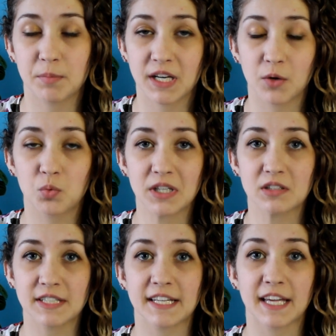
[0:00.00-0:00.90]
but I will
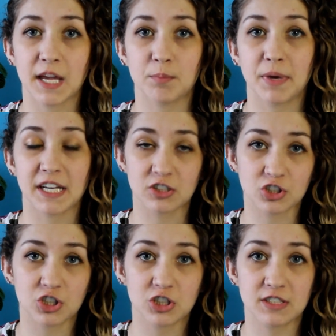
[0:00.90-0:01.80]
link a
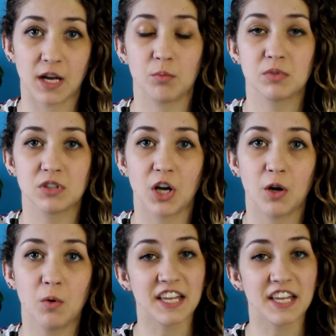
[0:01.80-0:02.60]
picture down below